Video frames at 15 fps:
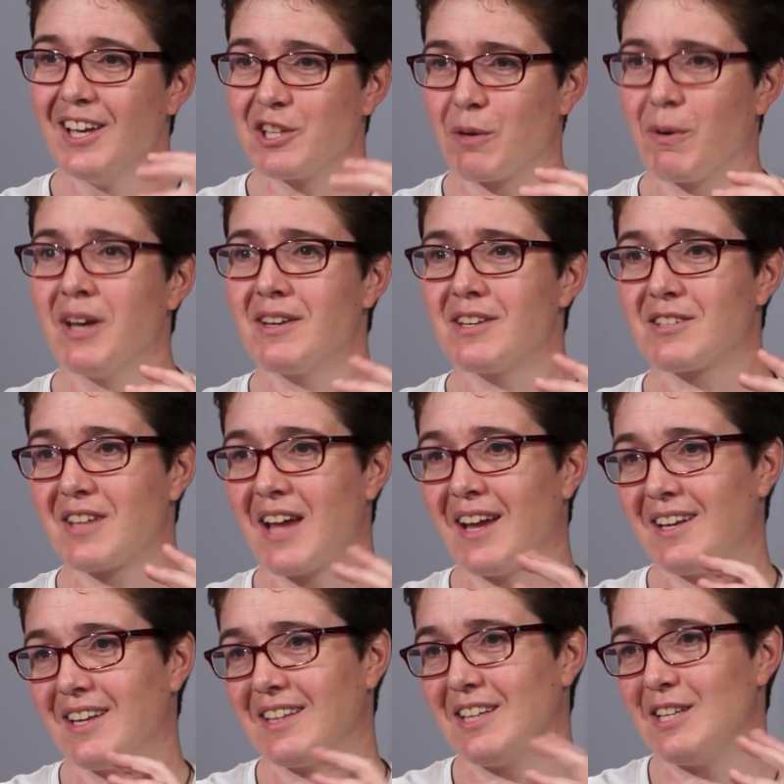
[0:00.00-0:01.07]
So
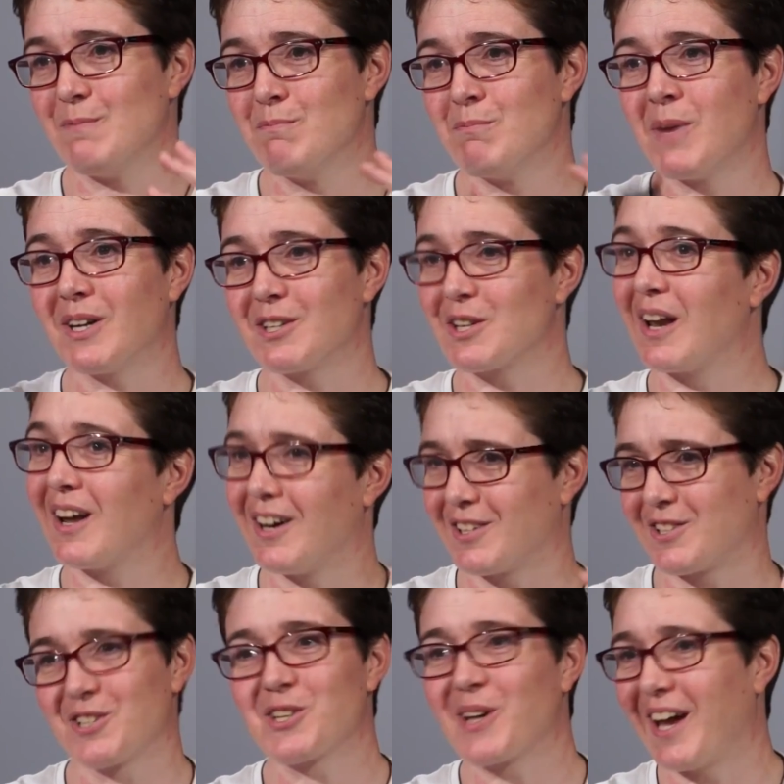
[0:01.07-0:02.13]
understanding these much
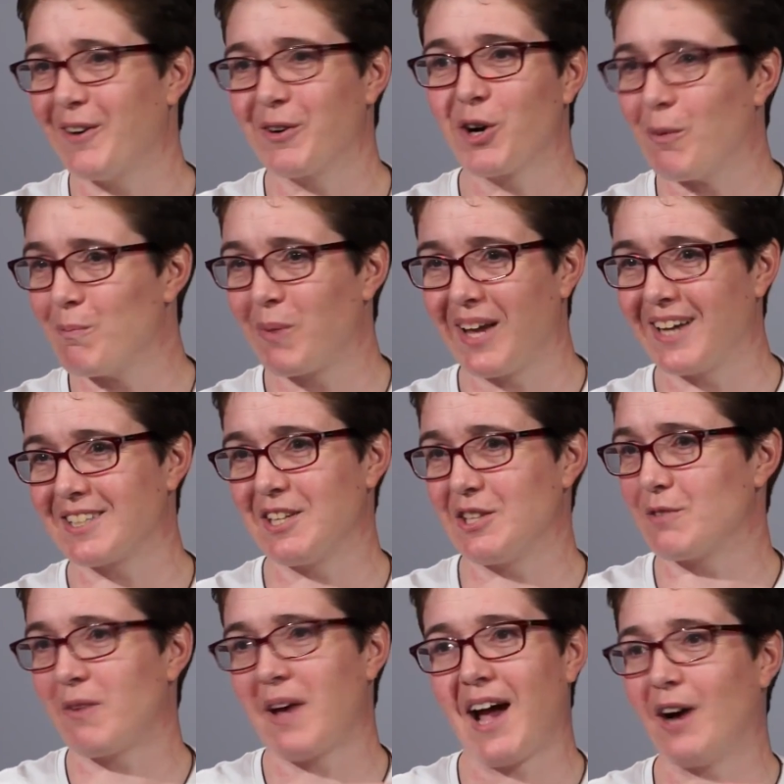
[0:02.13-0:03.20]
larger scale
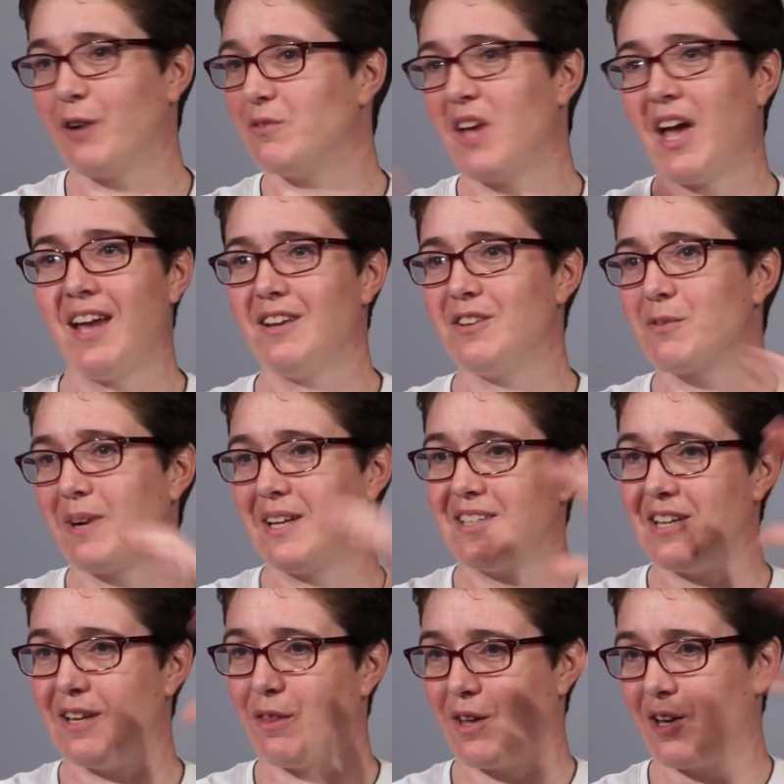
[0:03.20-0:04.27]
complexes of how 10,
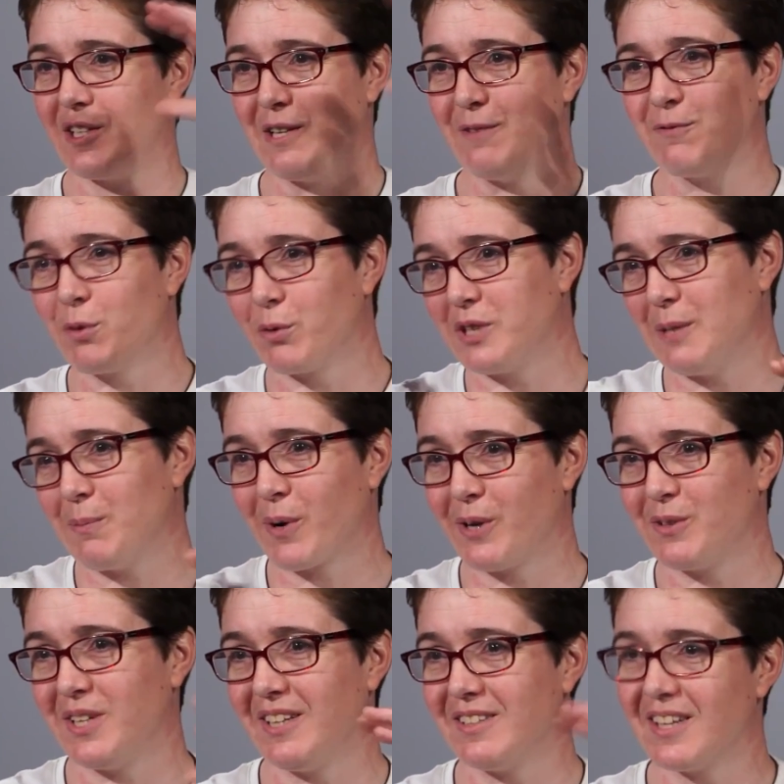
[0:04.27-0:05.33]
20, 30, 40
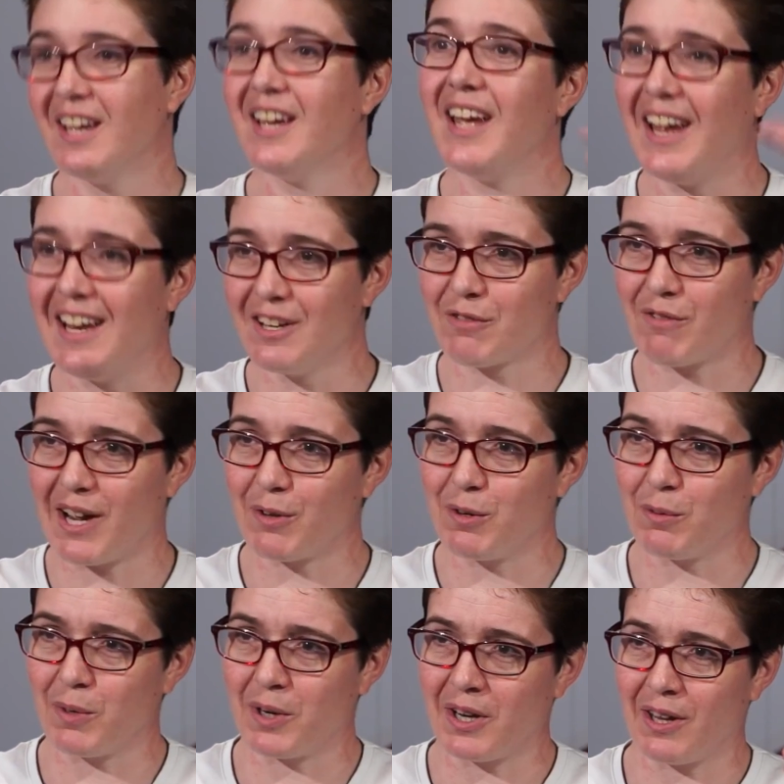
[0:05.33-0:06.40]
proteins interact
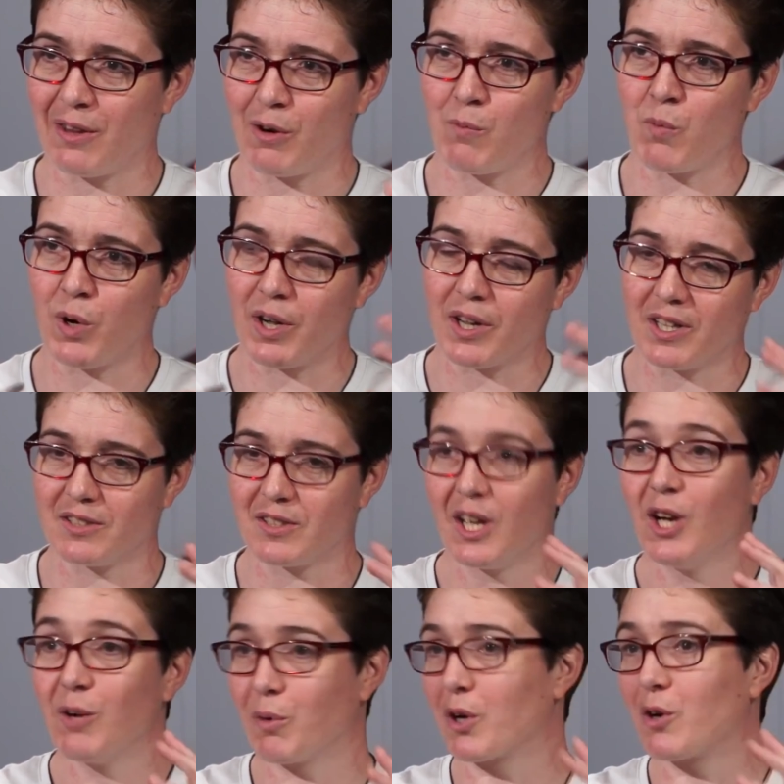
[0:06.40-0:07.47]
with one another and work as
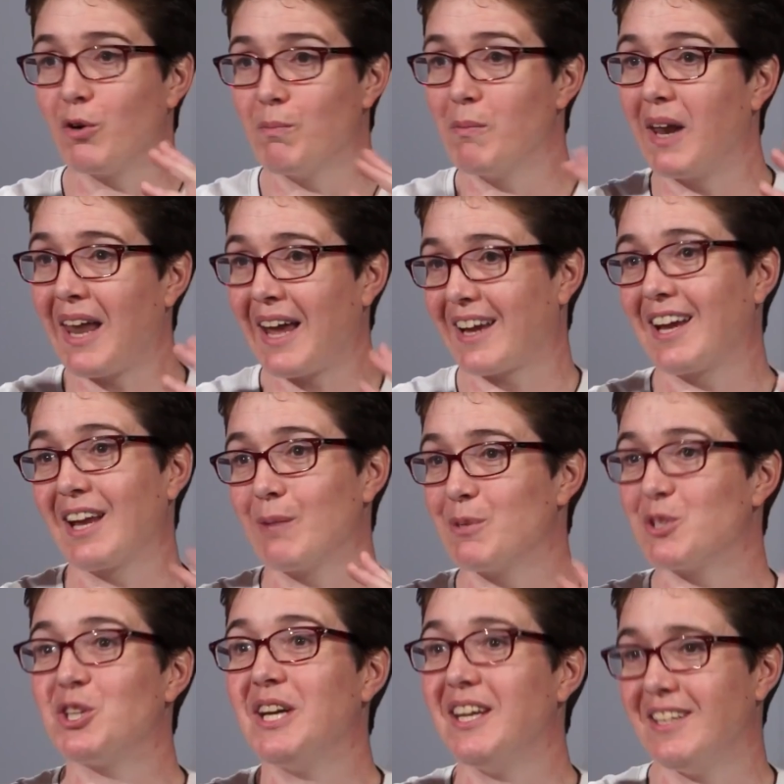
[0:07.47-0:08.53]
what are called molecular
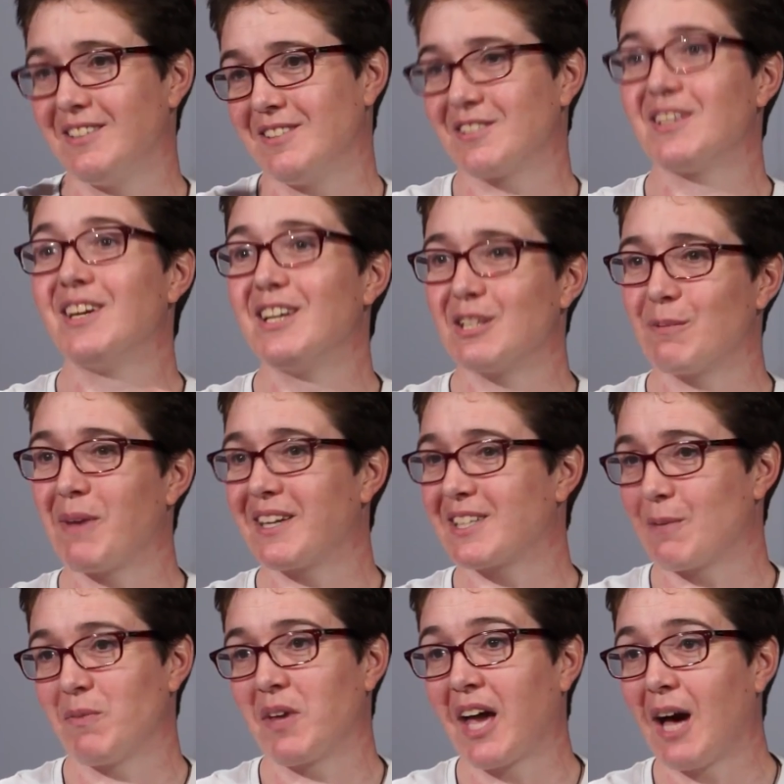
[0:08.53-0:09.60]
machines to make
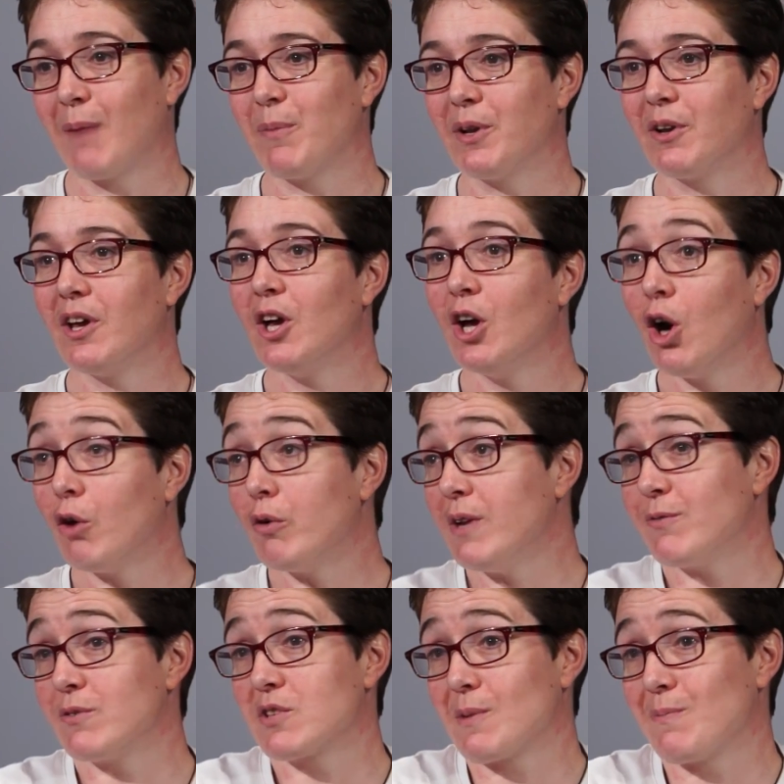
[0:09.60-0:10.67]
something happen. Or
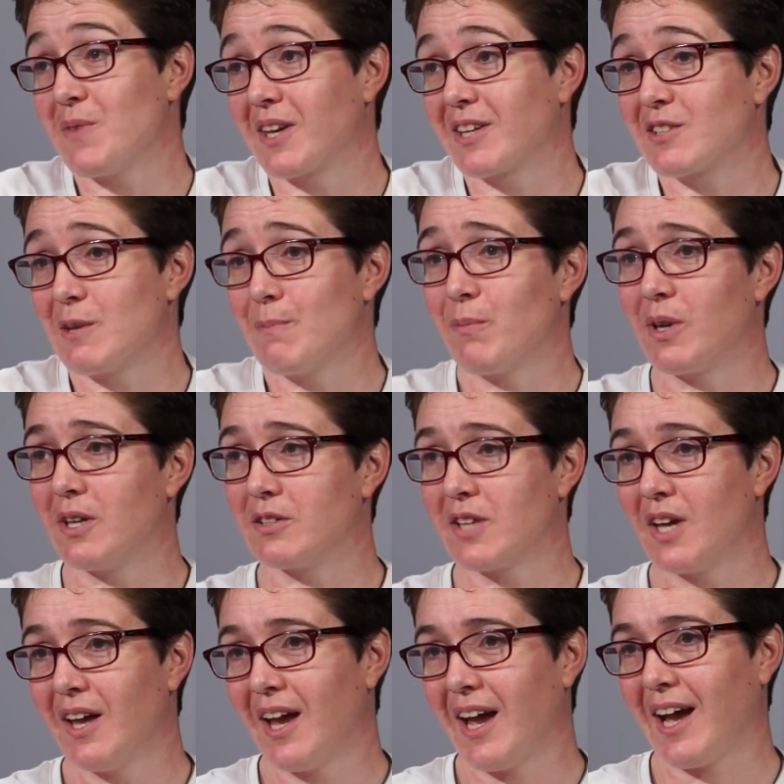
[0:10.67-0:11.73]
even something as simple as
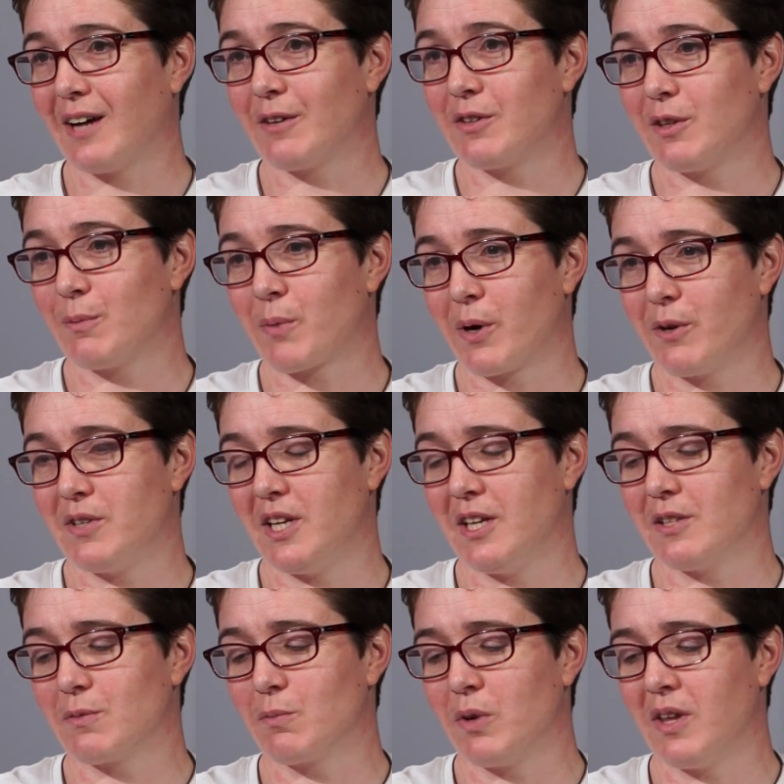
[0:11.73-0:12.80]
how do the
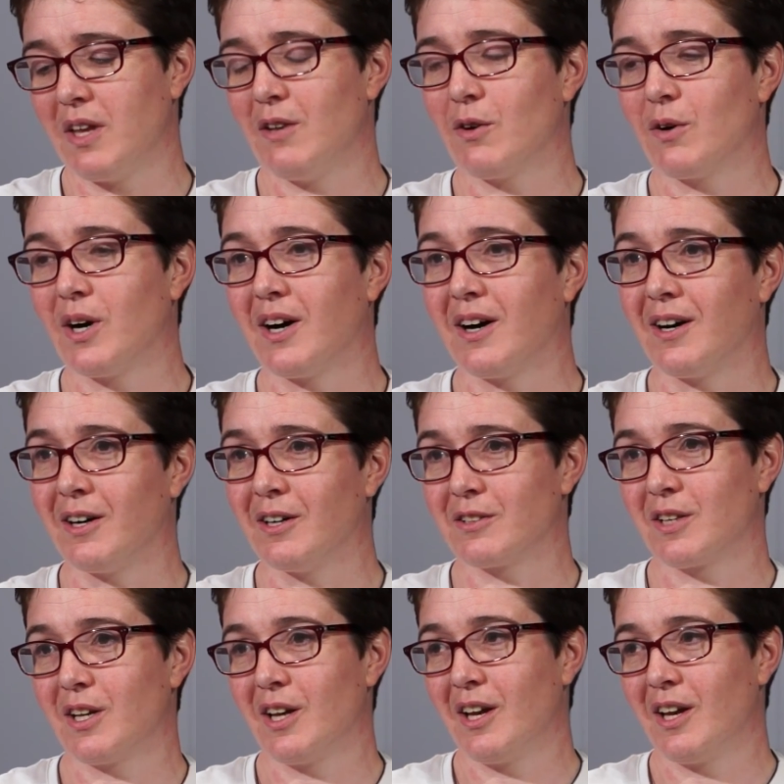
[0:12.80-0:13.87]
proteins within your
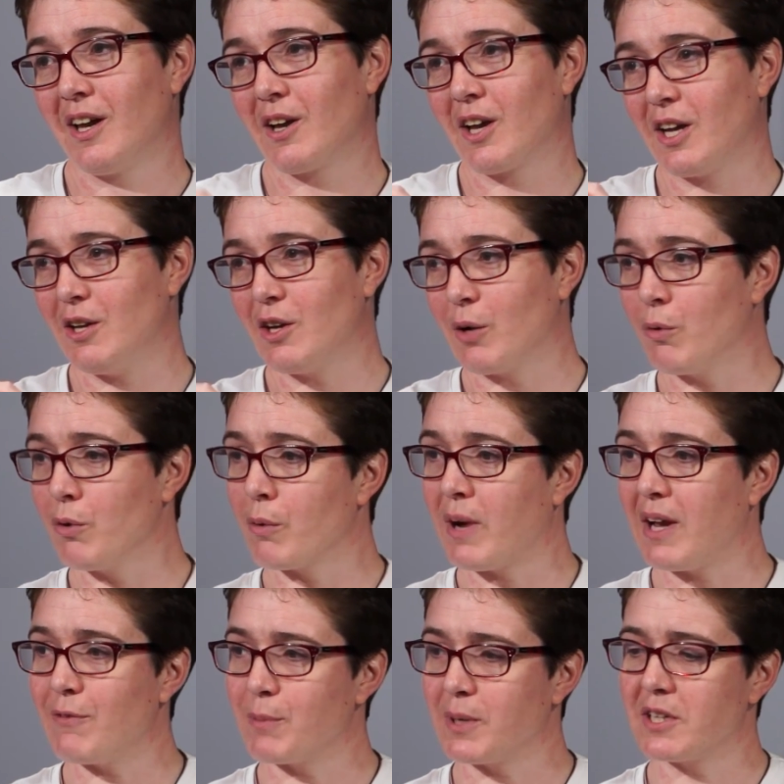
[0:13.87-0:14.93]
heart, can you go all the
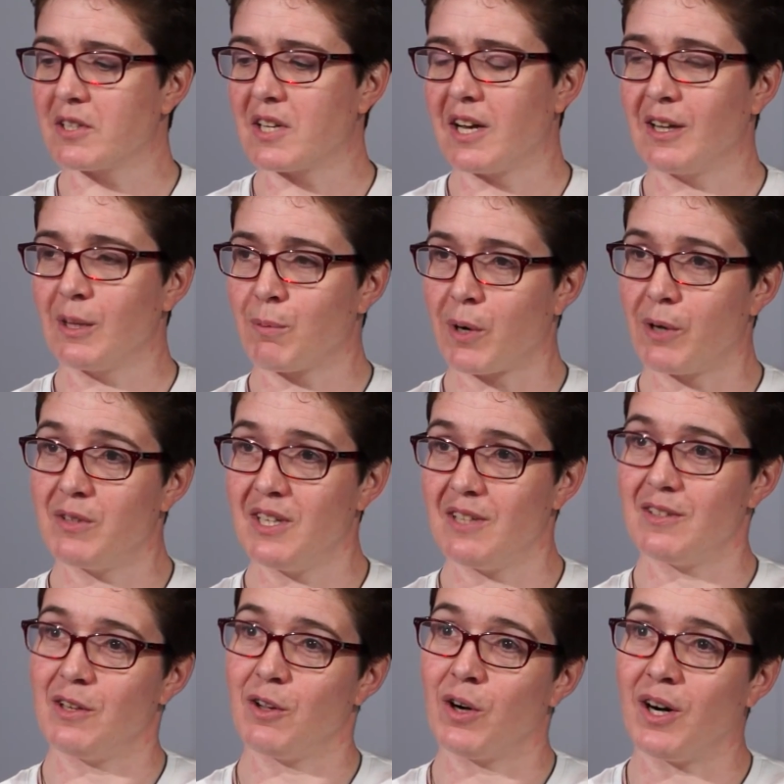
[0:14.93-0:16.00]
way from understanding the
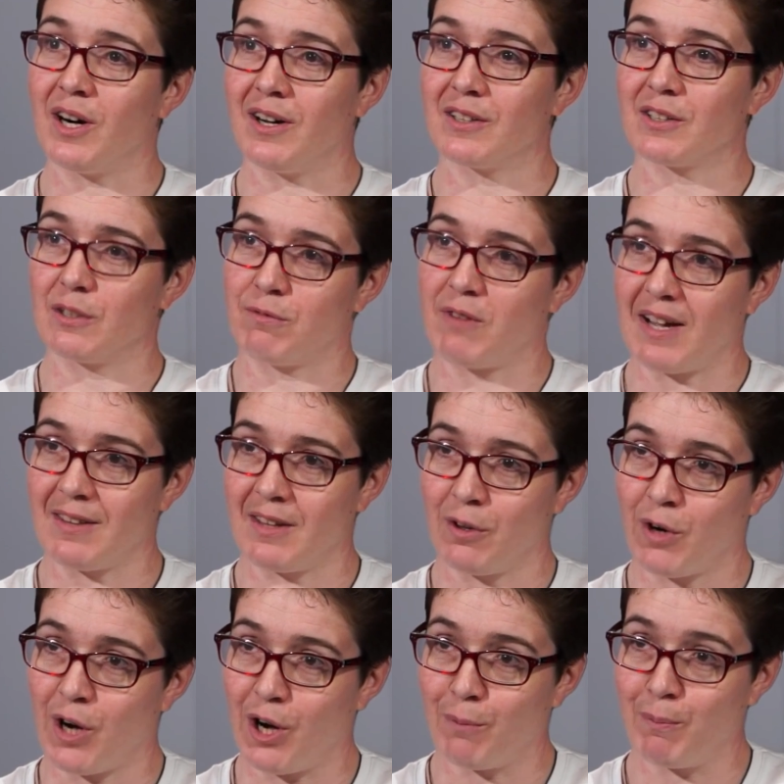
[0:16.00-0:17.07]
proteins in your heart to the fact that
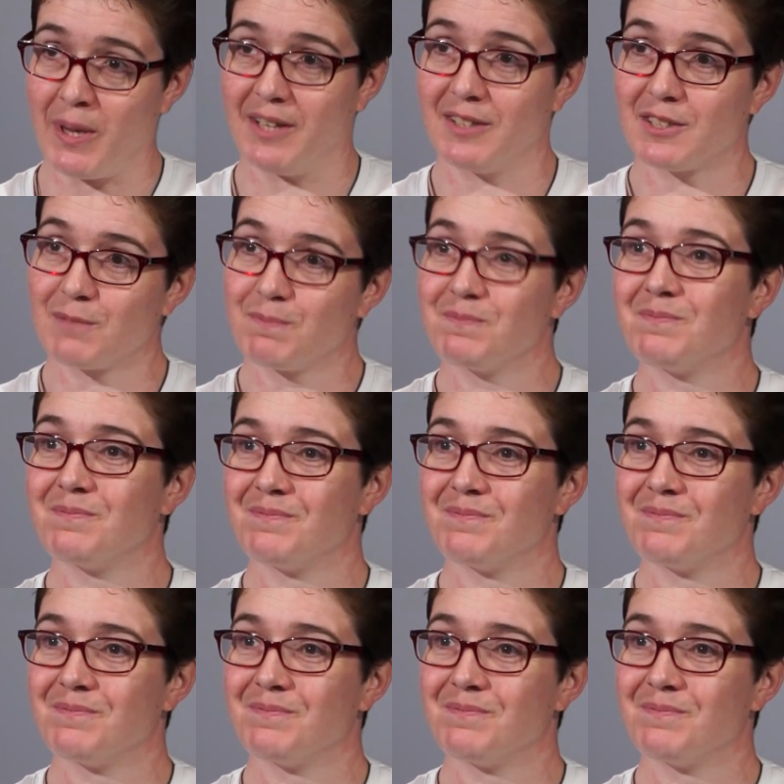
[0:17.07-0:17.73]
your heart beats?